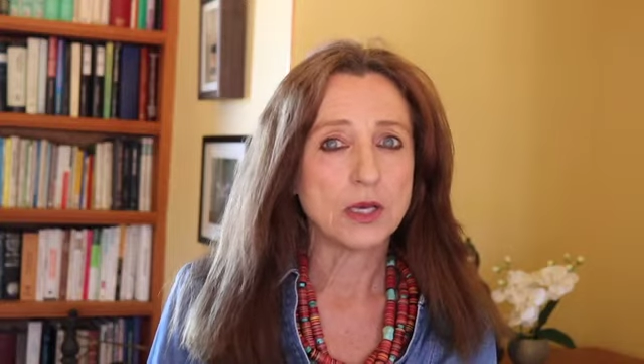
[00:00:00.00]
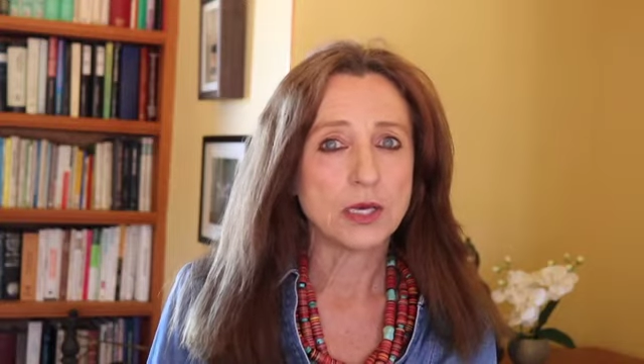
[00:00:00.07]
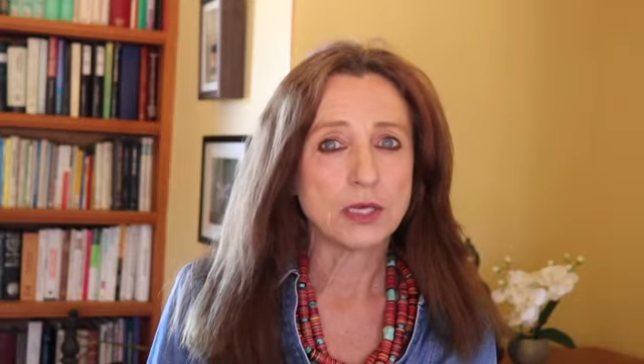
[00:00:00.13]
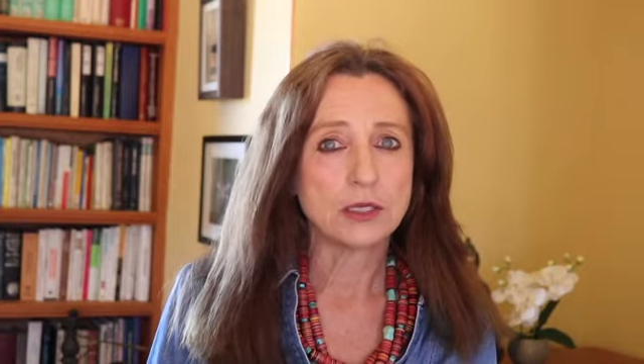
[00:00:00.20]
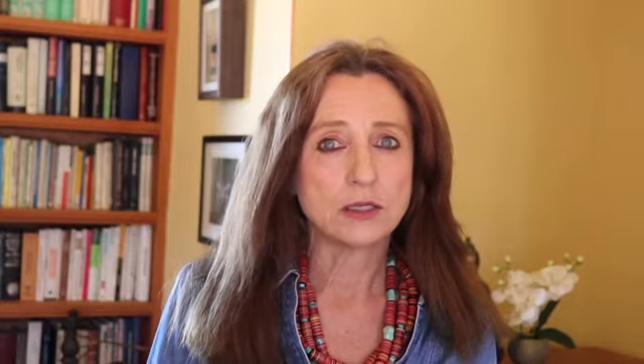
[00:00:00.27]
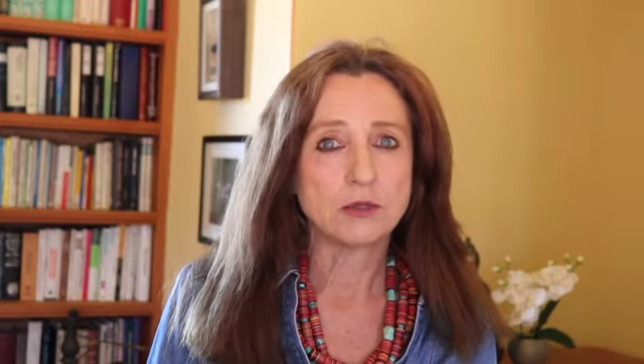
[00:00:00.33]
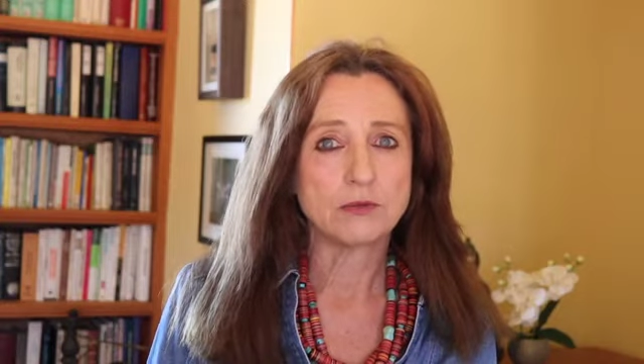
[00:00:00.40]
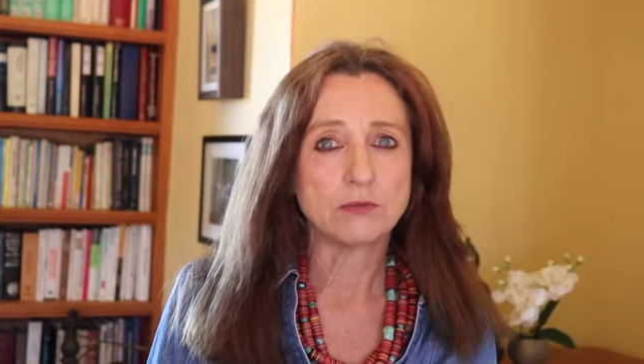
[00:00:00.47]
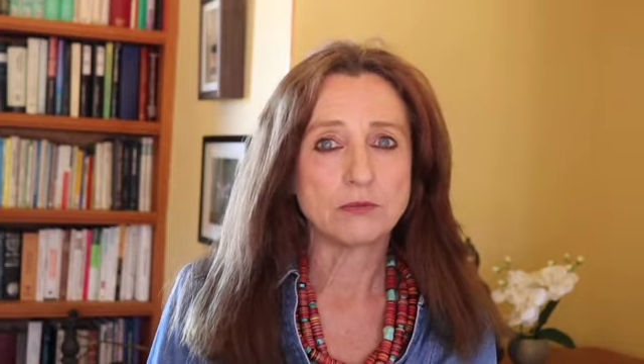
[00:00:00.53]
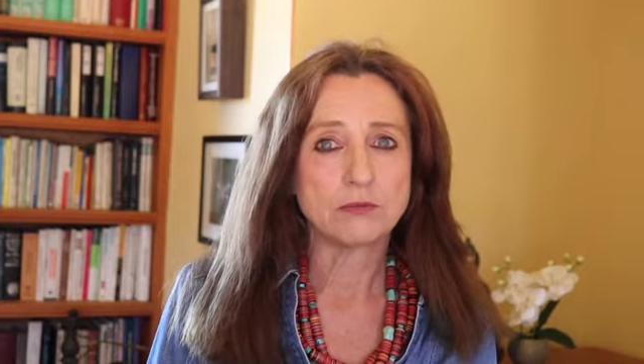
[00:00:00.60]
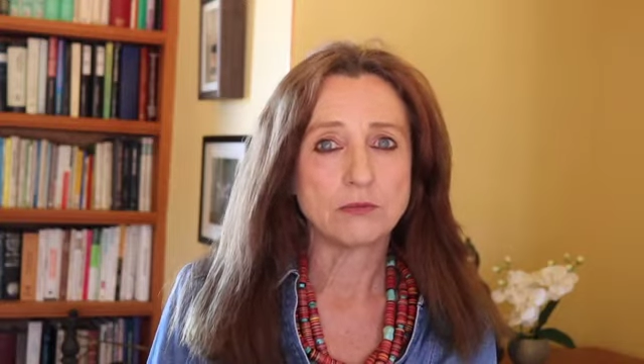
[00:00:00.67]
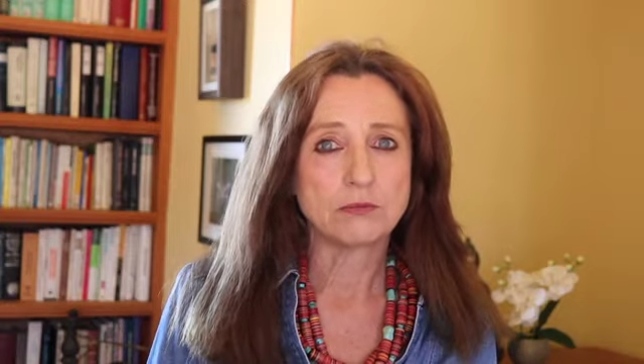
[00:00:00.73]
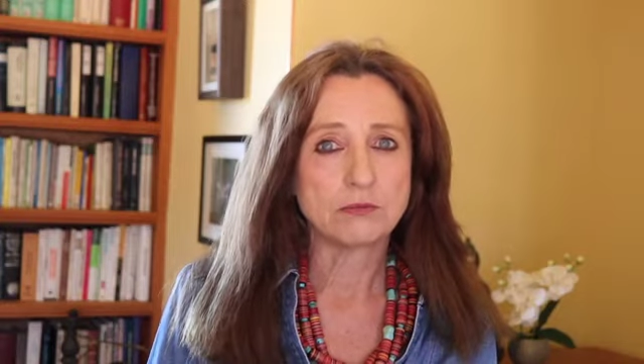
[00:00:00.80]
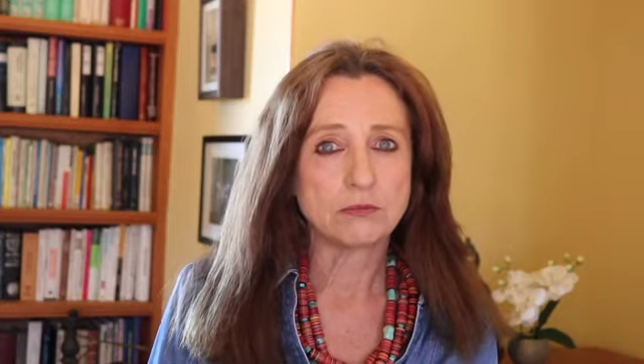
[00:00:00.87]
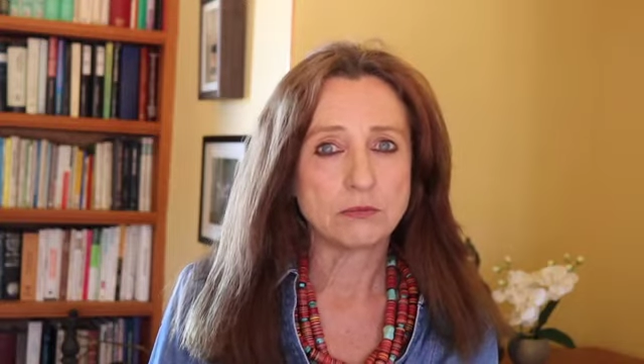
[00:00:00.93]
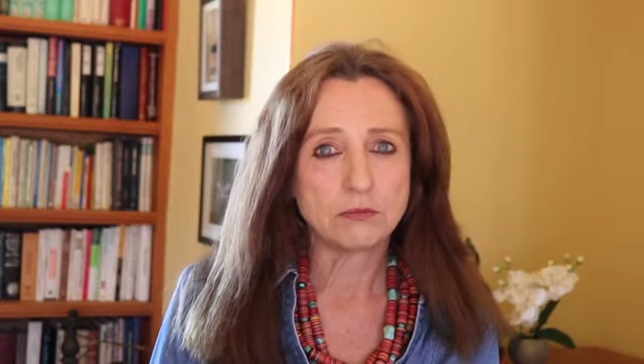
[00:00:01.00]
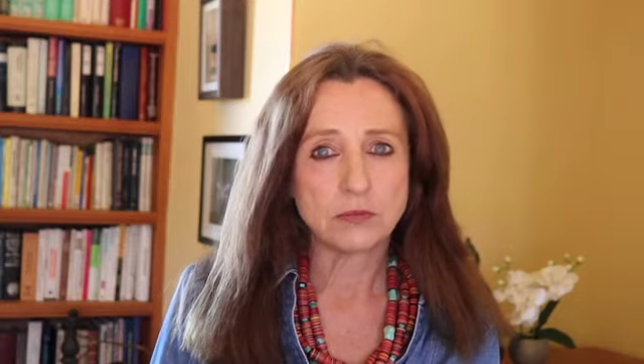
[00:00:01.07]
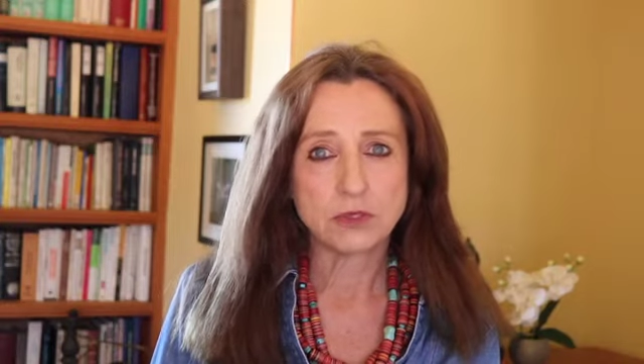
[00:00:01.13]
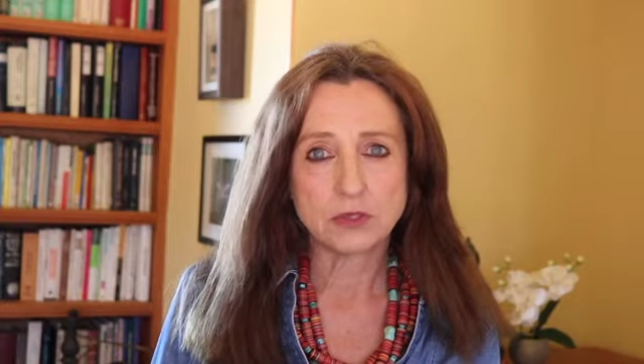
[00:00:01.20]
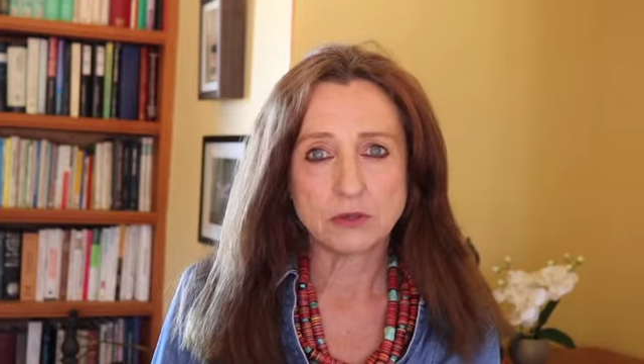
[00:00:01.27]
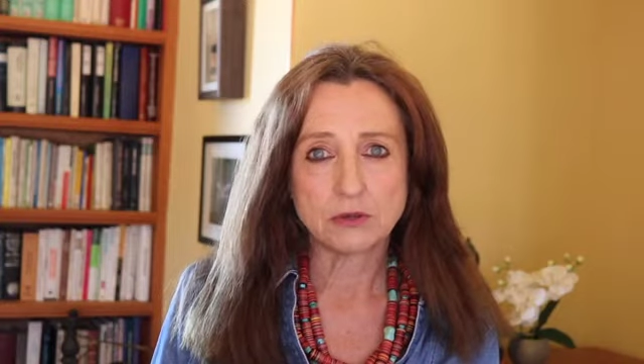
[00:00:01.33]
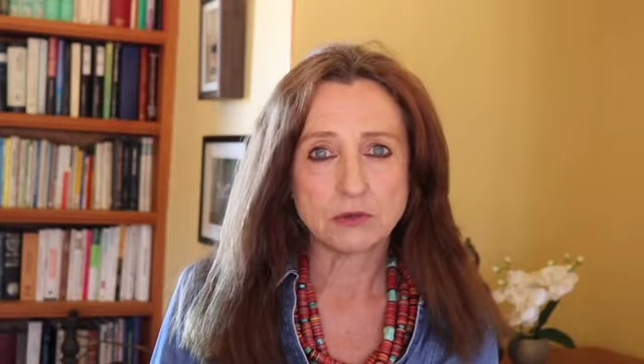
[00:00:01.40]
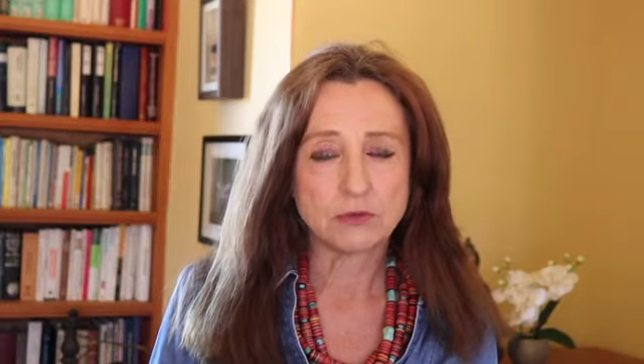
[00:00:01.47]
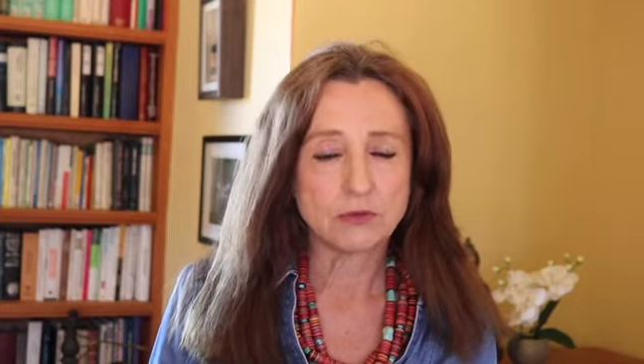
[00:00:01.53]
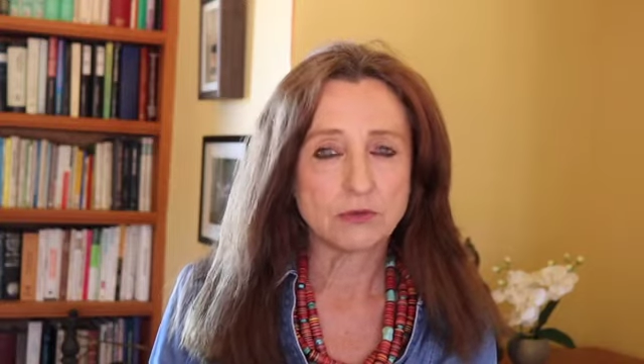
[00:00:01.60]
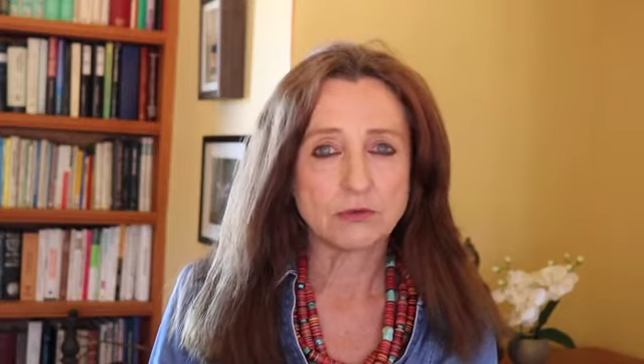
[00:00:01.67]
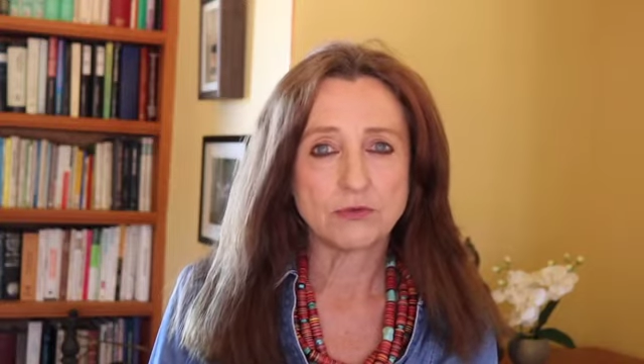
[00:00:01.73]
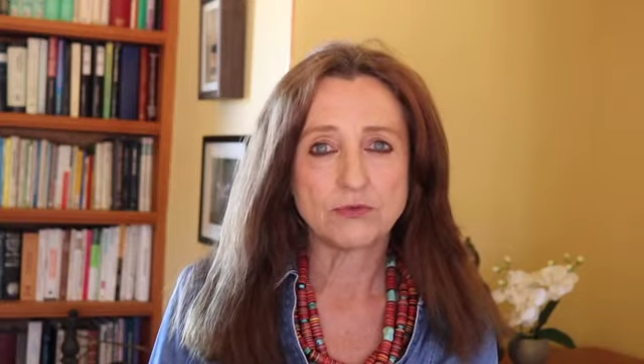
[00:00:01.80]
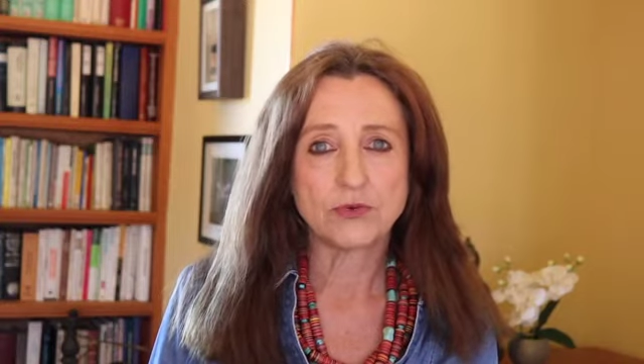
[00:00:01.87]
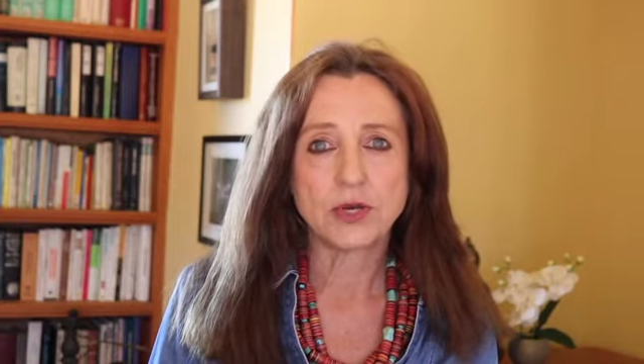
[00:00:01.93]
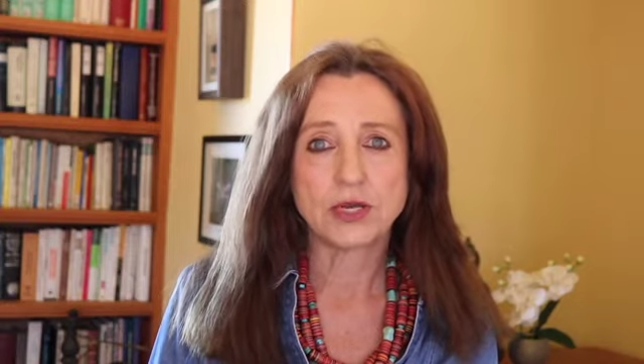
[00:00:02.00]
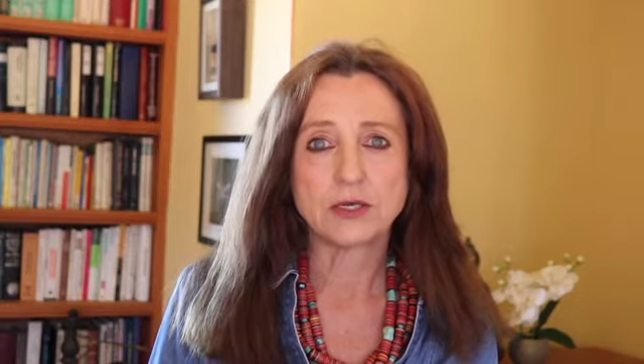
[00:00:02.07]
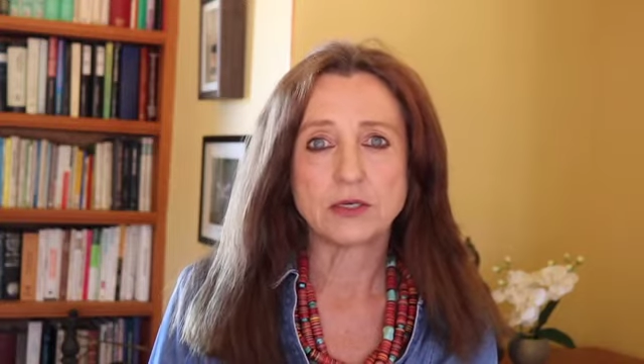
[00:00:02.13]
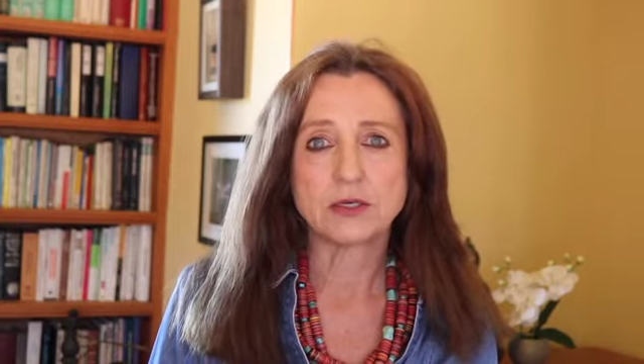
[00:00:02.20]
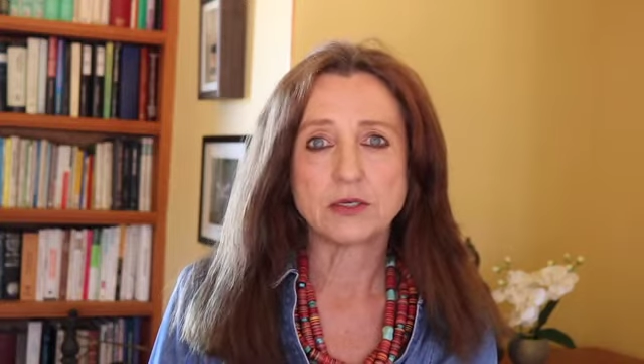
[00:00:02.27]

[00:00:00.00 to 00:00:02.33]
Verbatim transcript: and, you know, find a